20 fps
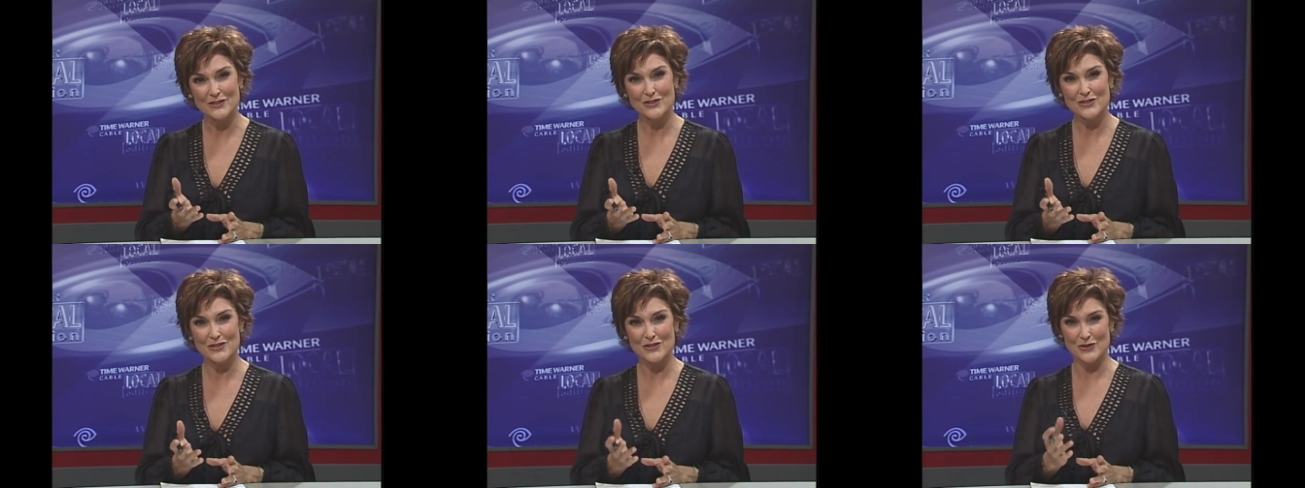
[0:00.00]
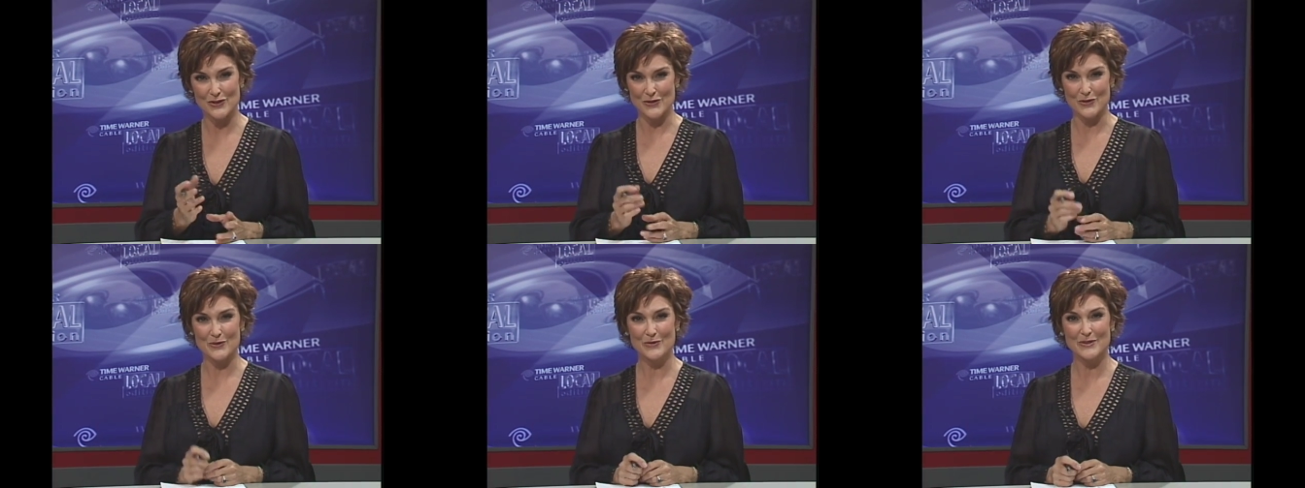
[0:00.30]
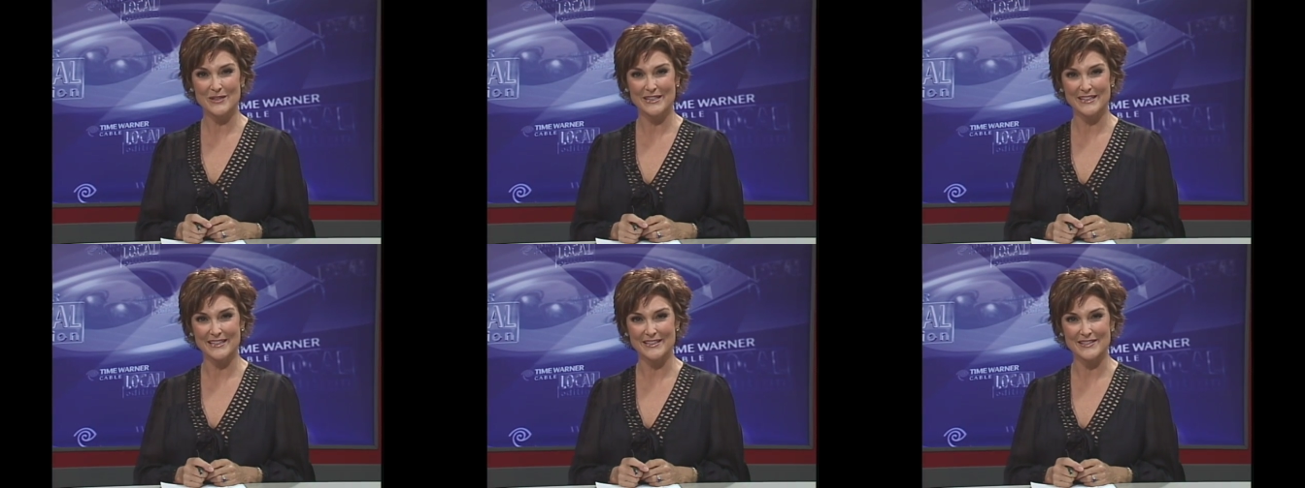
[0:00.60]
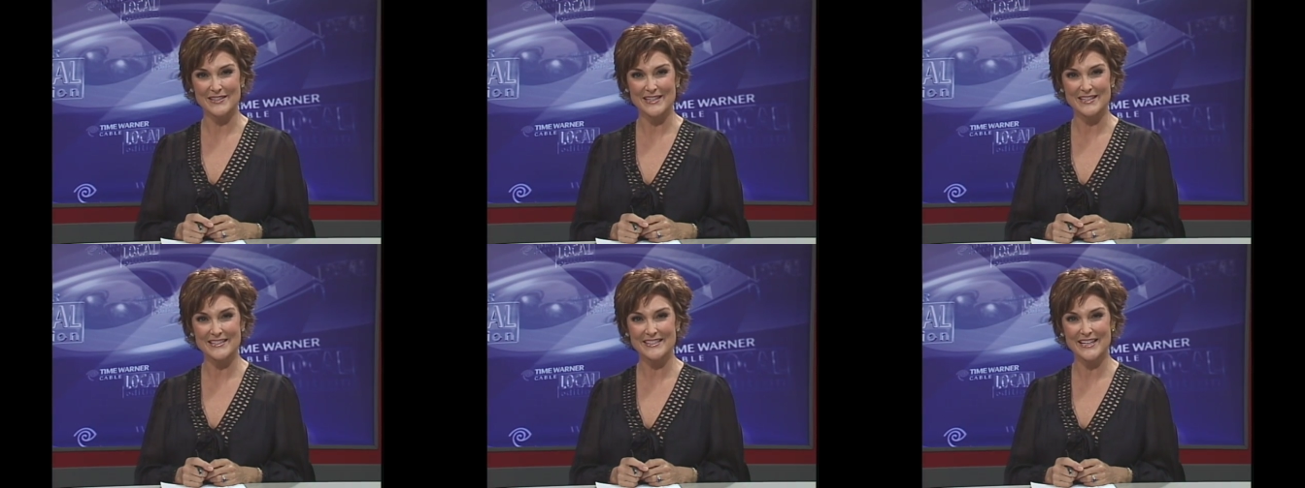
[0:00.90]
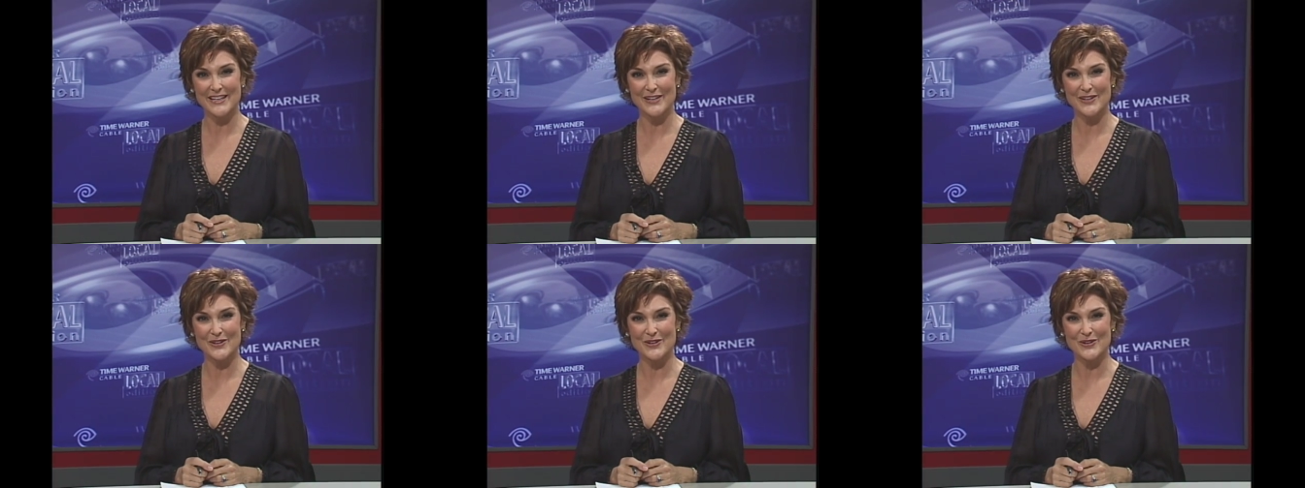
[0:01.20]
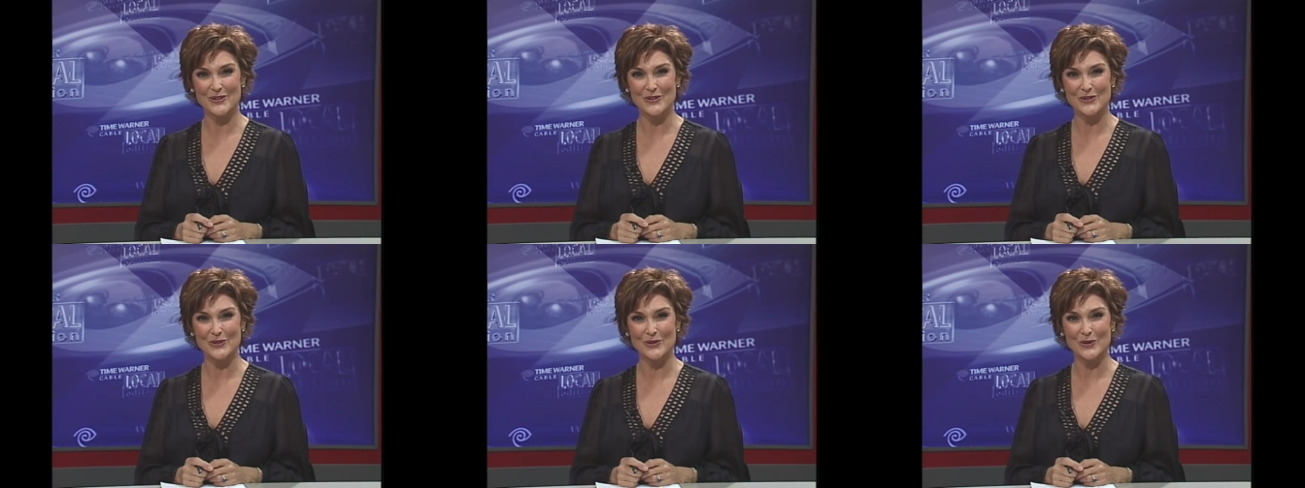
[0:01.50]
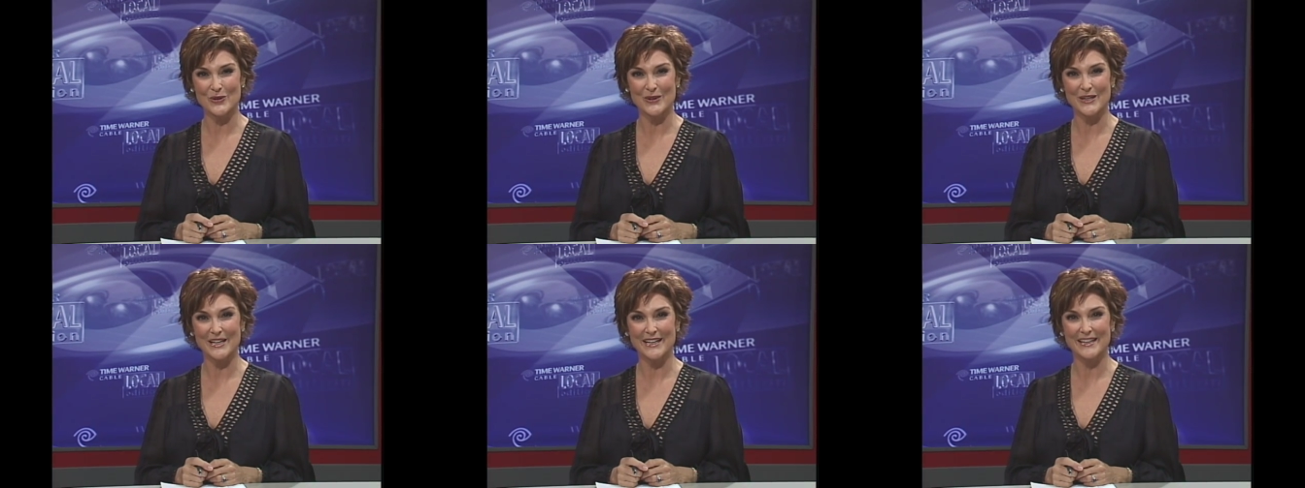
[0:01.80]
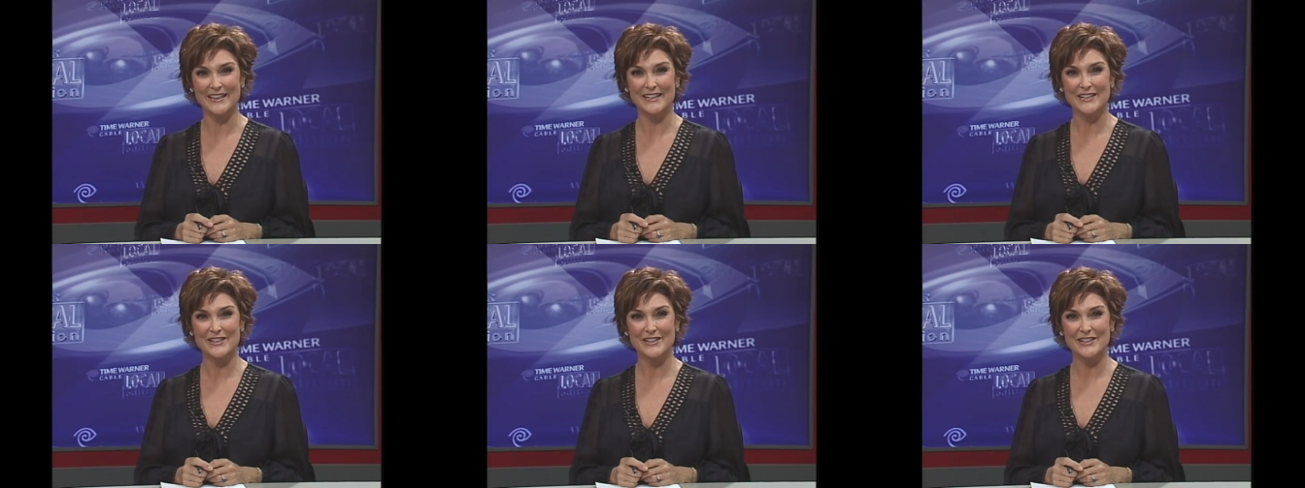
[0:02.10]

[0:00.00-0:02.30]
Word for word: to you is Senator Gloria